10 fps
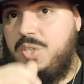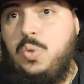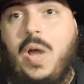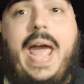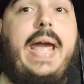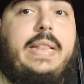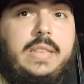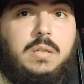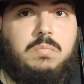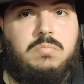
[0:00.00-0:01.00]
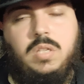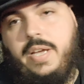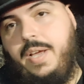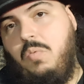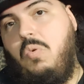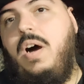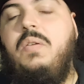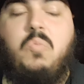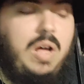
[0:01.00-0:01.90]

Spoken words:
to aid them in what?